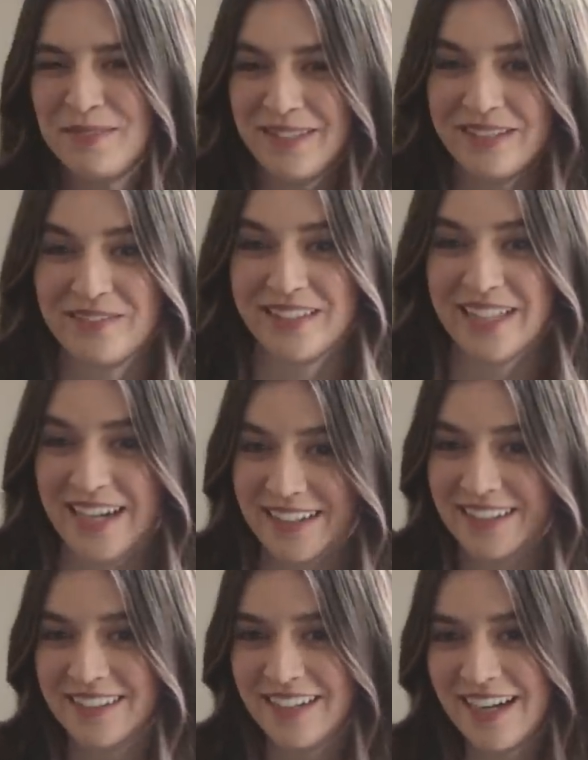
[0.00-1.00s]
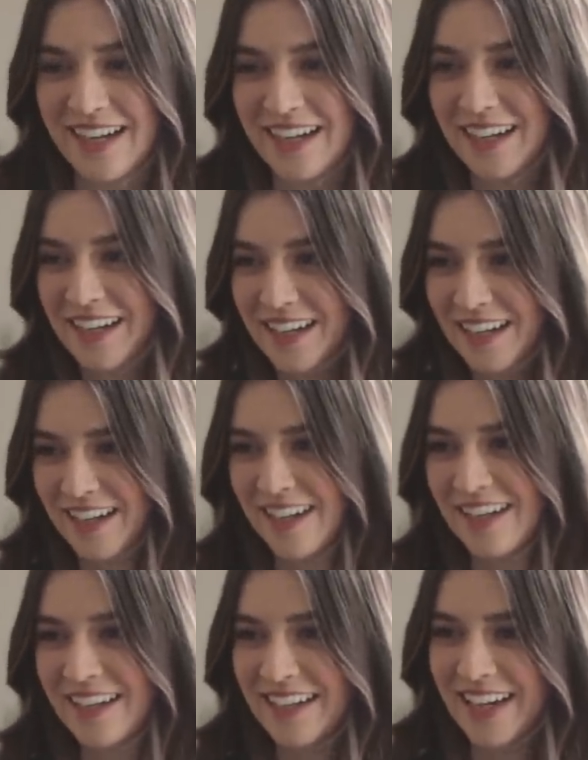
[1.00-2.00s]
believe in that. A Boost lot. the immune
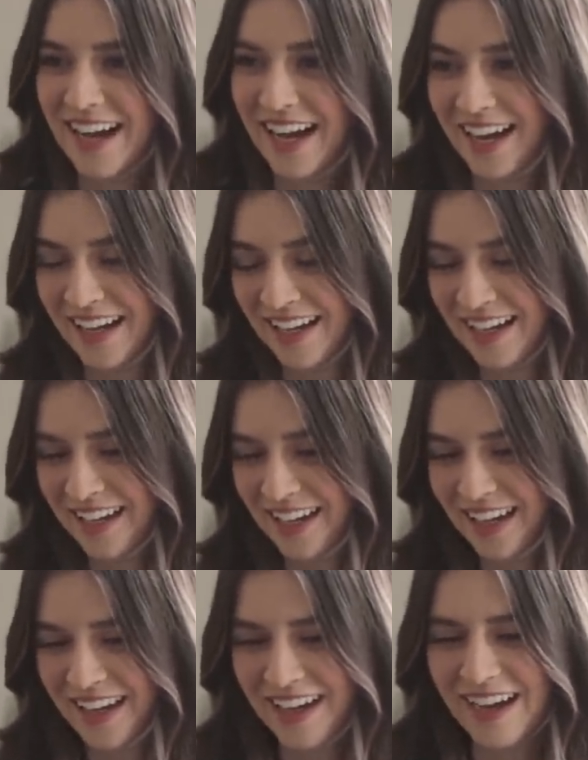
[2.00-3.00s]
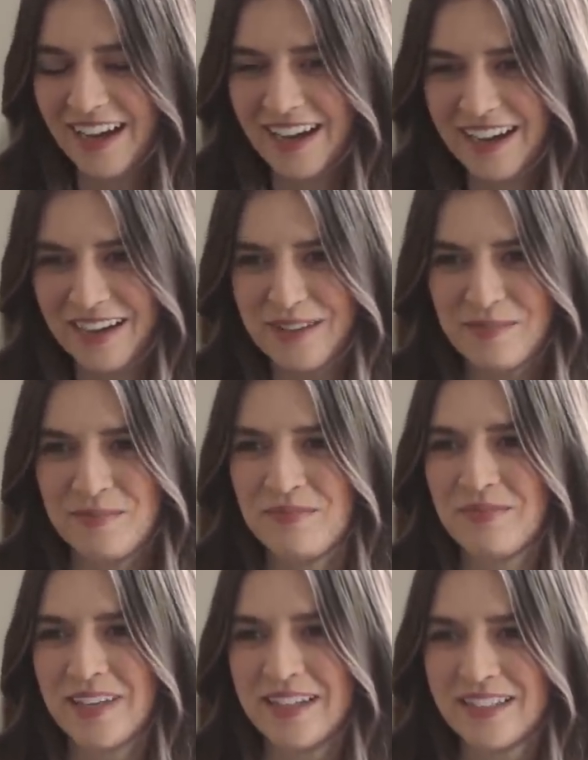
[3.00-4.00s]
system. Yeah. Um,
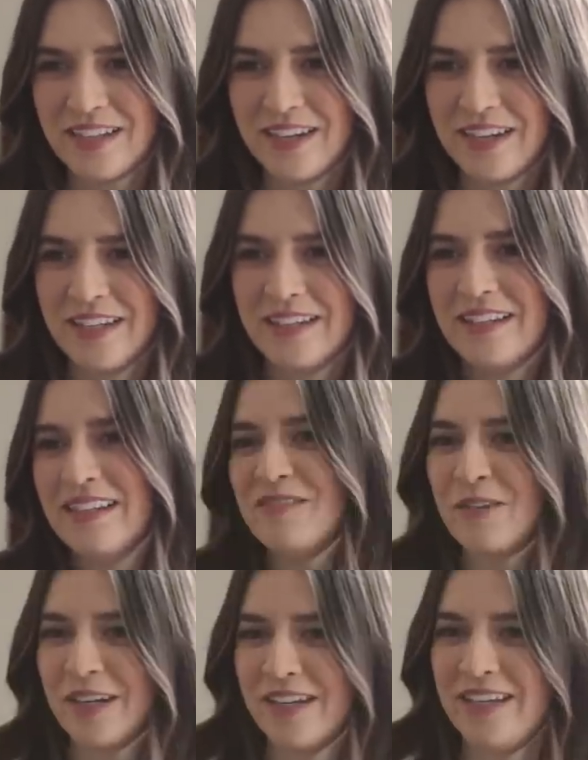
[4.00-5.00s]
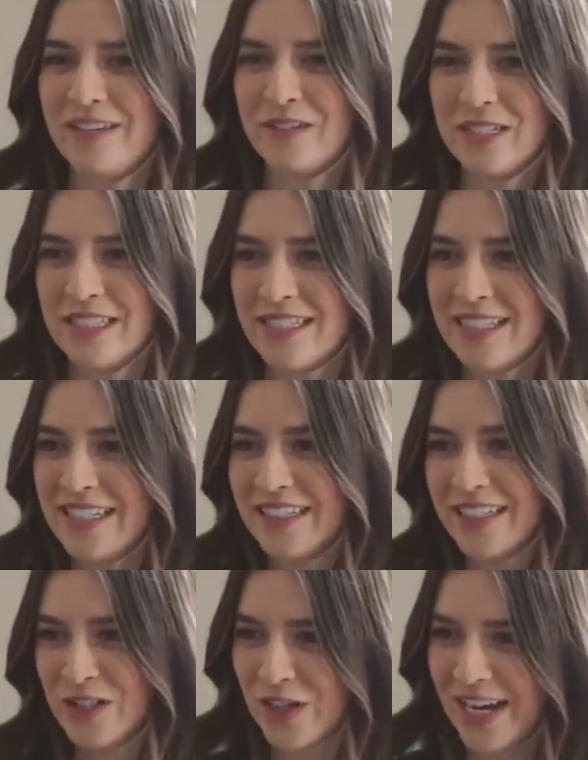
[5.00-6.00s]
I saw it where he was
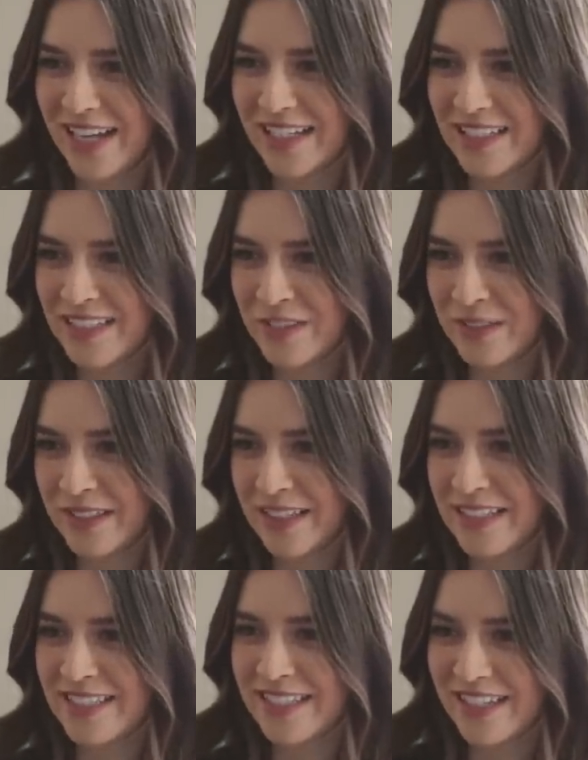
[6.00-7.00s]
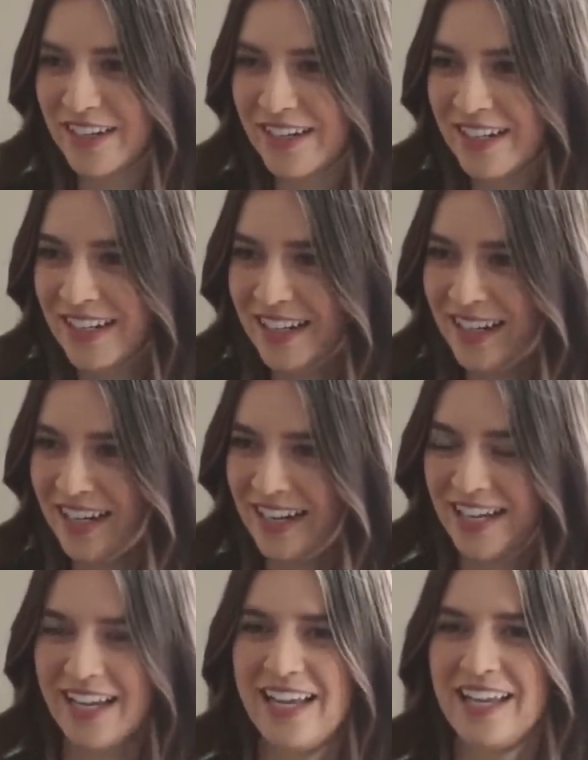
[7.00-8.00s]
seeing the trains with his sitter.
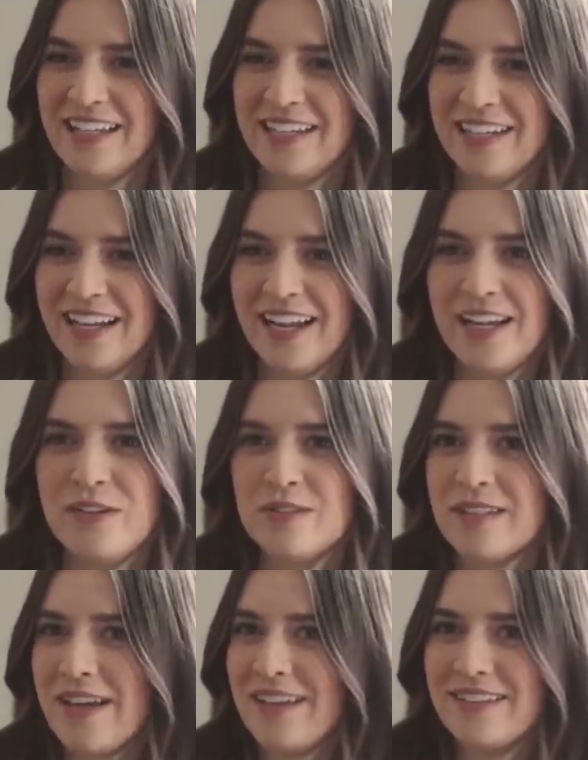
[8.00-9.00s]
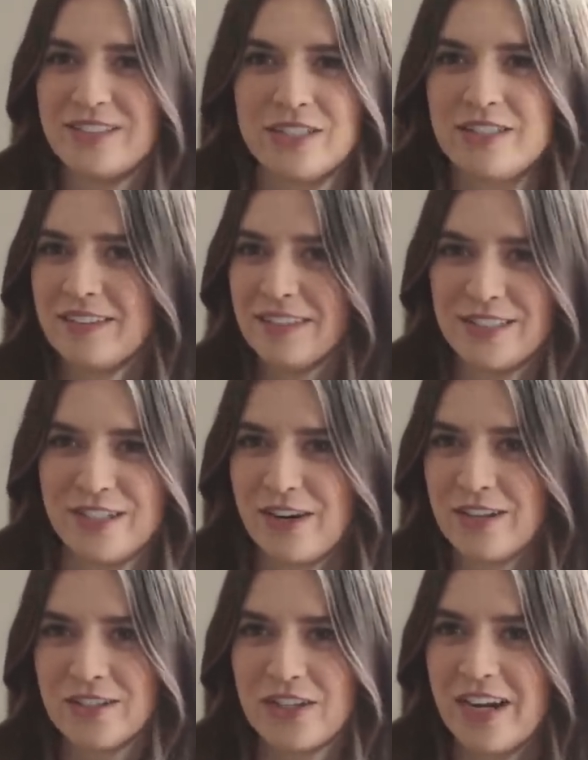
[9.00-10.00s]
Yes. And he was like just
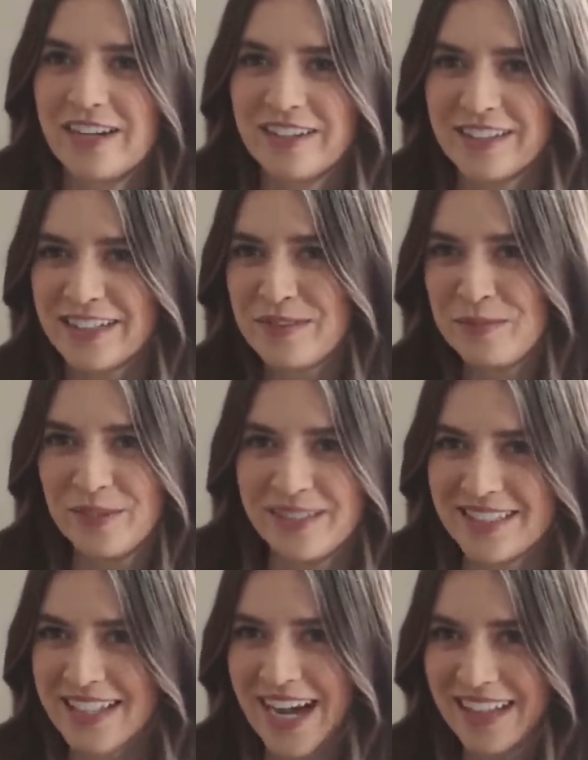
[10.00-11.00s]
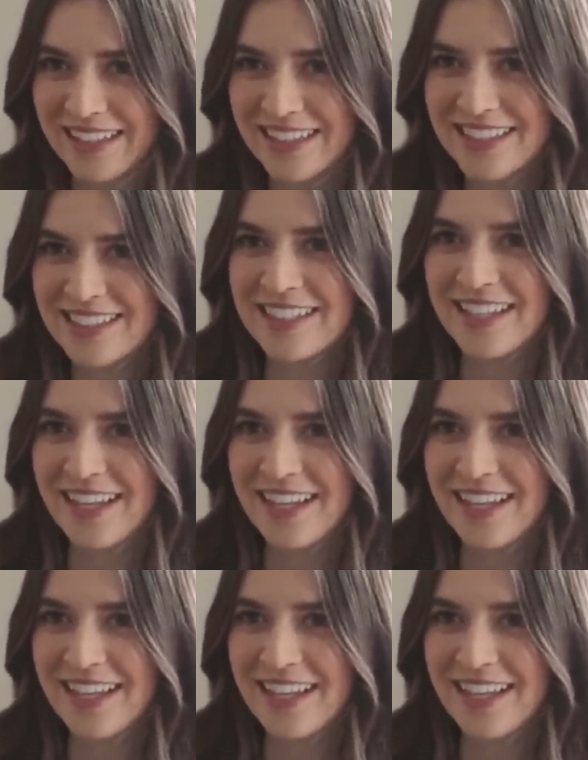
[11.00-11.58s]
starstruck, like complete Enamored.